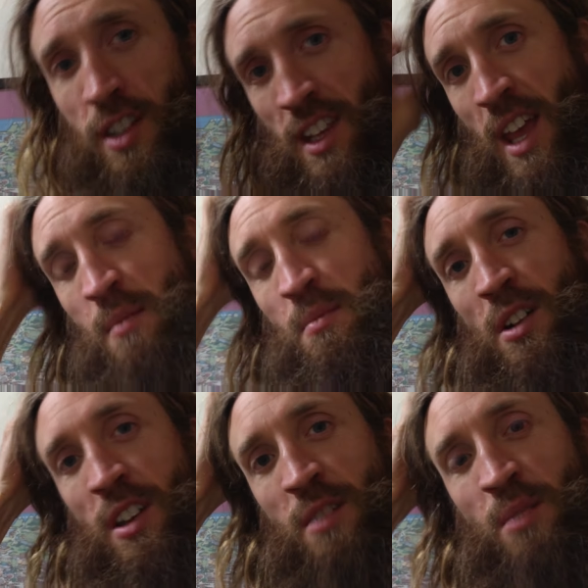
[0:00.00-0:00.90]
get
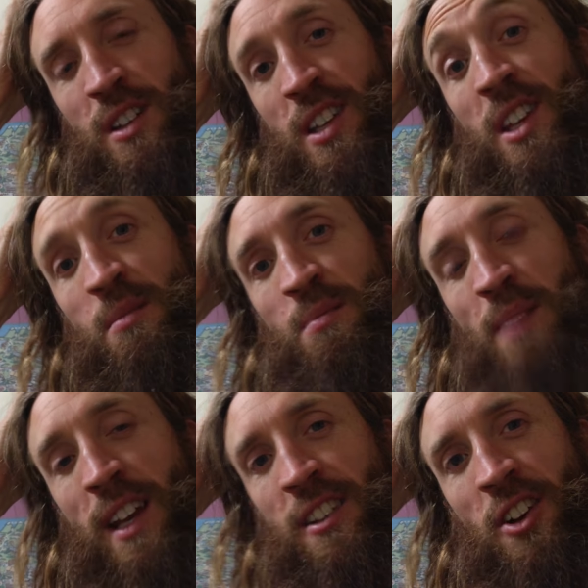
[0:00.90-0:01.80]
my team
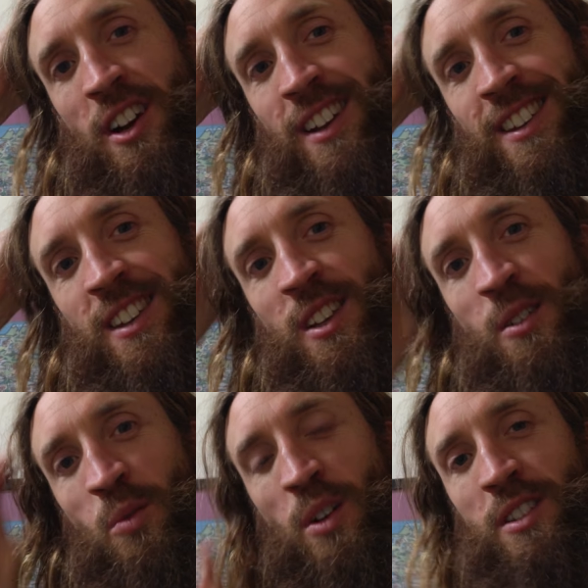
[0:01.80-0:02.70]
back in Ireland
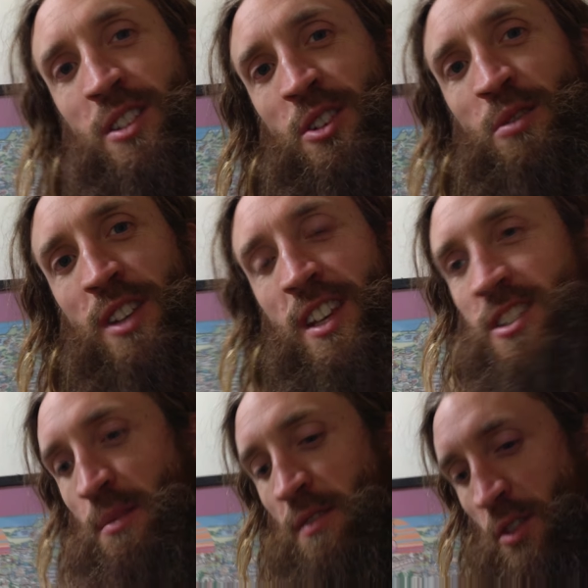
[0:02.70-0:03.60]
to want to do these
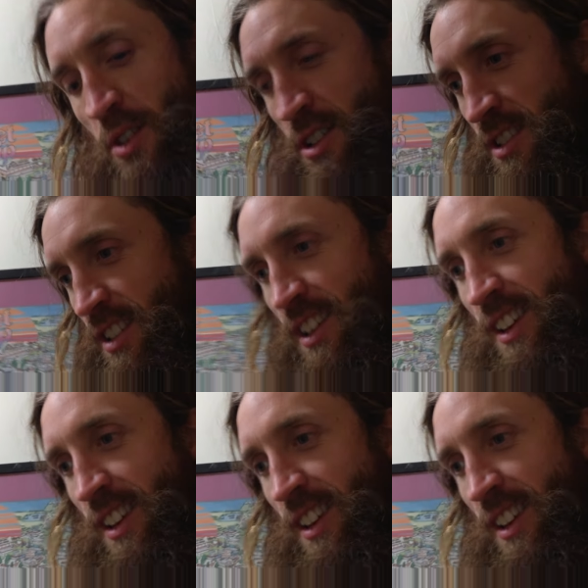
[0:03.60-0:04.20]
type of orders.